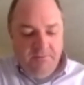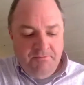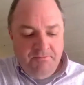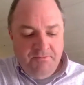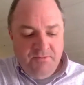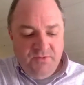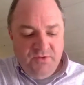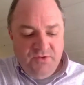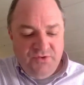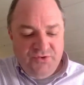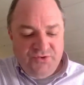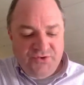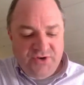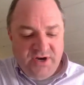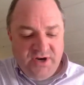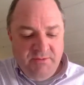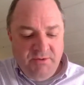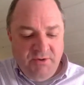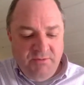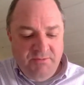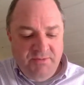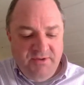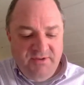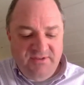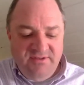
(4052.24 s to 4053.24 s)
Tribal
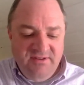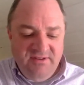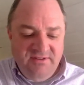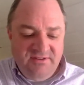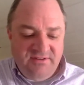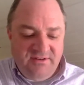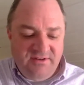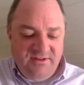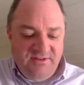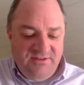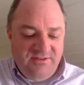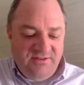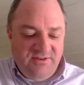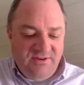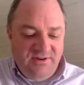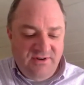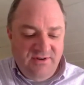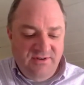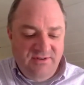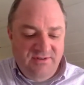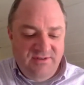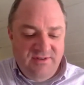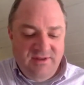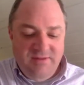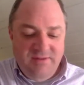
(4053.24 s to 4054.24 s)
business
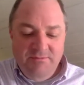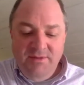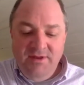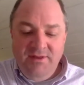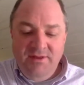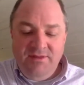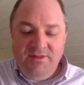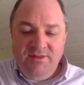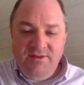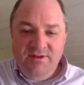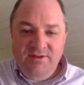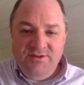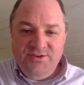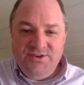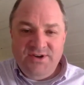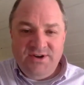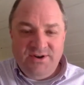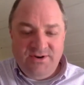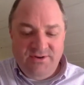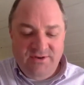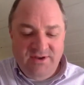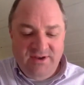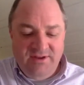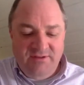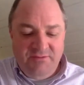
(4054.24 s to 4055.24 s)
concerns that meet the
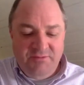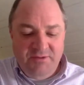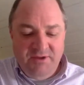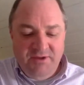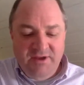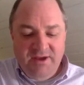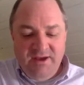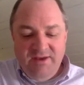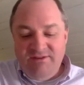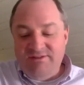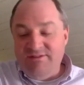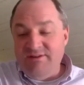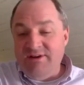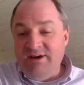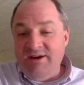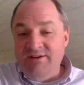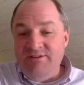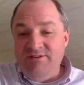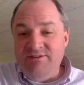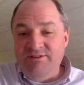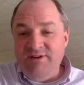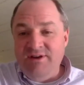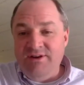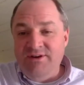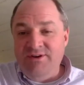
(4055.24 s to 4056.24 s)
general SBA size
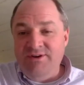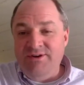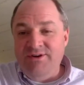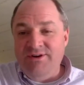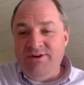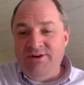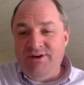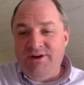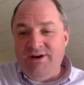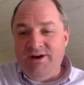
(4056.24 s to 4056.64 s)
standard